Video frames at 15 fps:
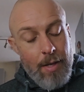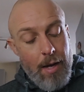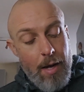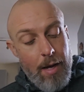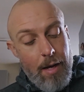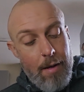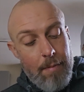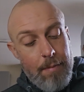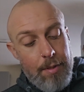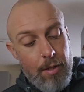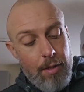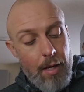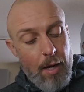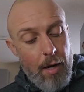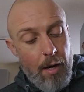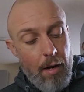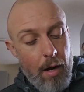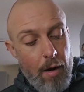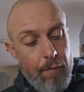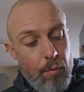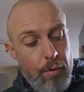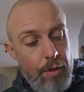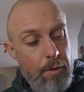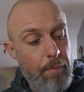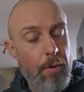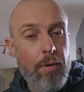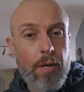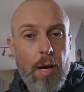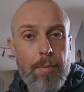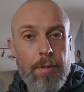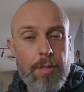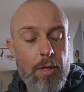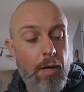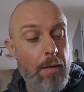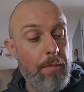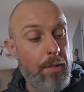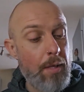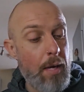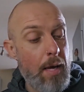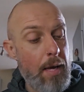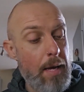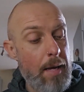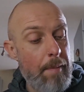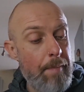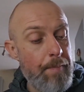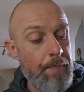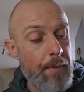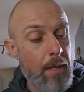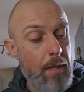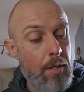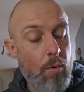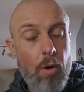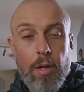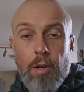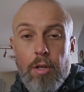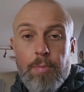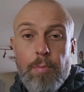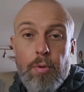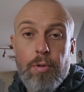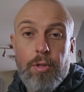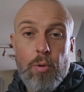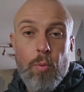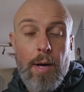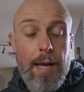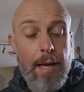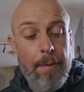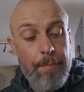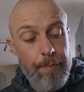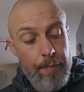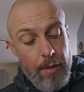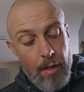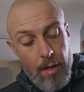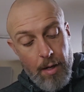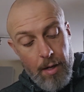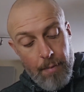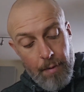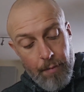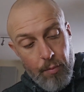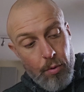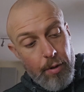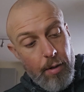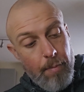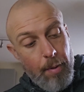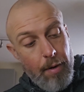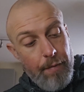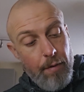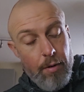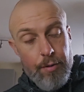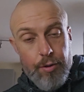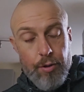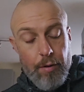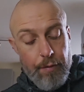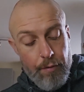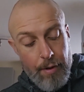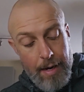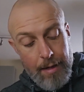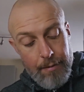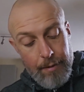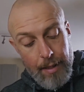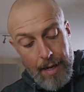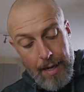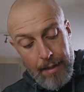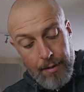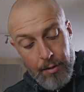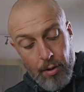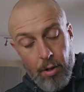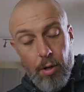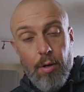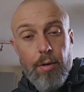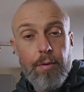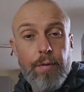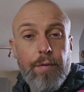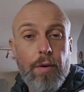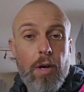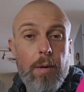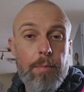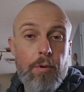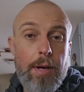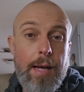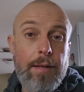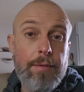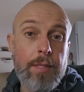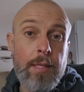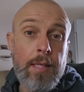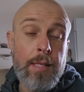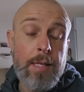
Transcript: So yeah, I've worn this boot a couple of times. It's quite a nice boot to wear. I've worn it both on soft ground and on firm ground.